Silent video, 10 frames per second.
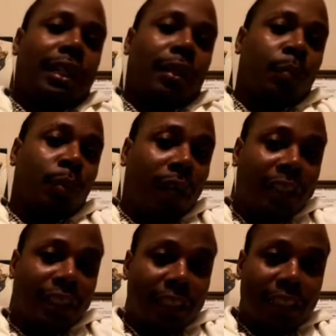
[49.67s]
Boy, I
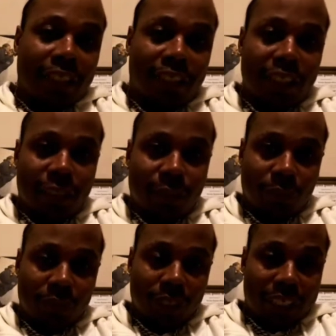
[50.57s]
seen that shit.
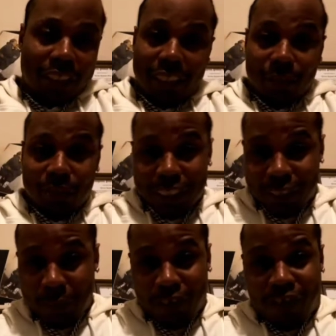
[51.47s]
I seen them sick
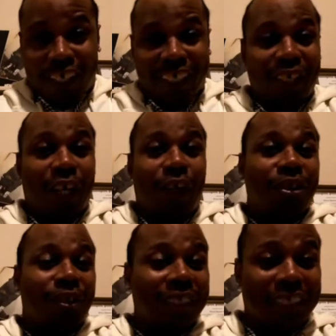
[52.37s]
the motherfucking dogs
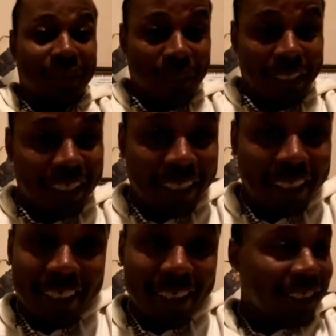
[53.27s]
on niggas, man.
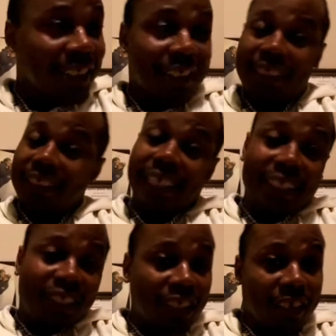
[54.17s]

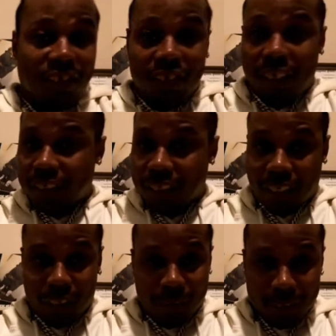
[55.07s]
That shit fucked up.